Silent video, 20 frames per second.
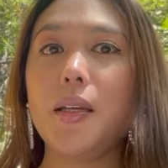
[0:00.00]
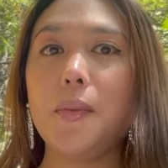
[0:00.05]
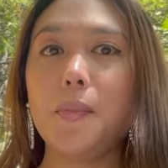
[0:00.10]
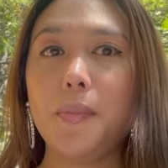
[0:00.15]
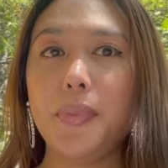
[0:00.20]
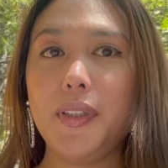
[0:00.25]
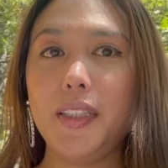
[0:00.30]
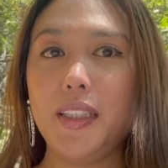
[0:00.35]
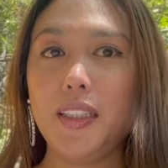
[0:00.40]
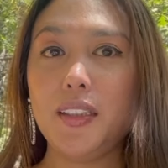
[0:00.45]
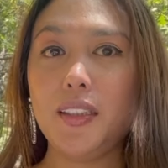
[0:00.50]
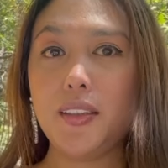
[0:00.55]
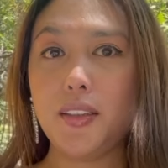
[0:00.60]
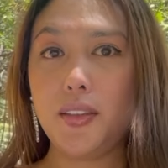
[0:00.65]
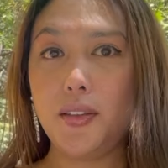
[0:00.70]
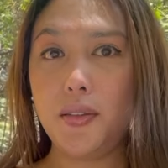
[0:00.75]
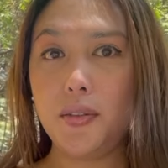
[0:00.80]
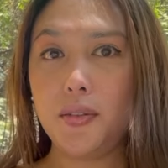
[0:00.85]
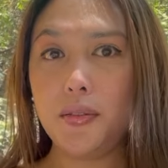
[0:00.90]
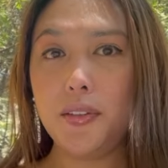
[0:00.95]
please
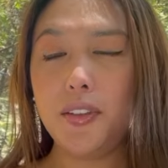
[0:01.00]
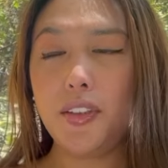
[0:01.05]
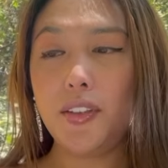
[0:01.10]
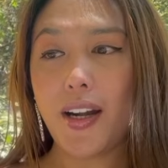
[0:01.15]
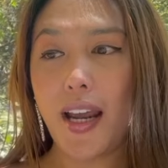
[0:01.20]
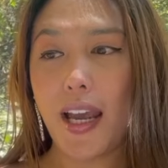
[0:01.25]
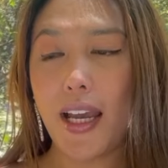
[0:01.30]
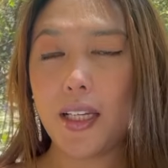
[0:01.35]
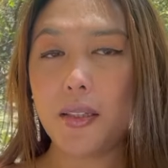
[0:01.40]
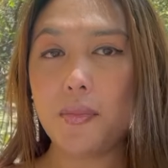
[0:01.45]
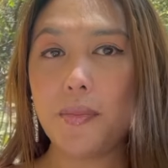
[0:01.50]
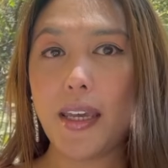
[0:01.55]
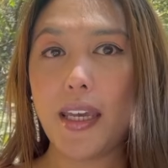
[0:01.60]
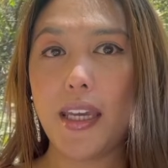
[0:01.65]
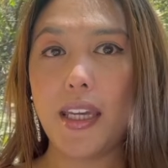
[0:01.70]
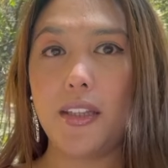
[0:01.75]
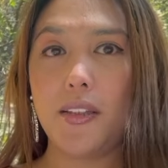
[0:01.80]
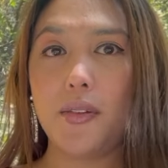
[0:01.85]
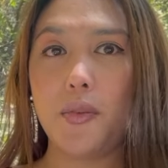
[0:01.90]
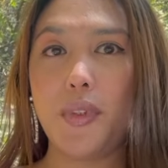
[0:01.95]
do grab,
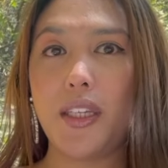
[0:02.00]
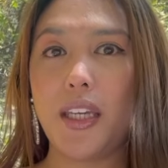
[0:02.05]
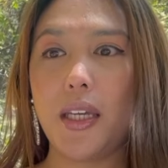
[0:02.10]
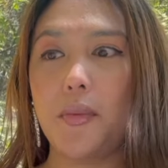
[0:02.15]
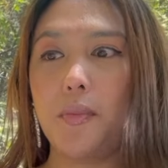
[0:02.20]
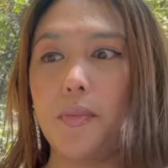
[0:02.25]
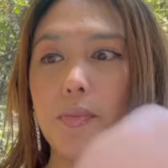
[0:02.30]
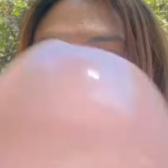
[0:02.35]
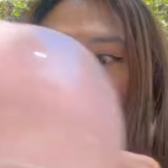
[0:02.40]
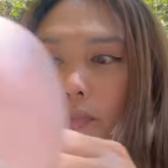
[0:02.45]
and we can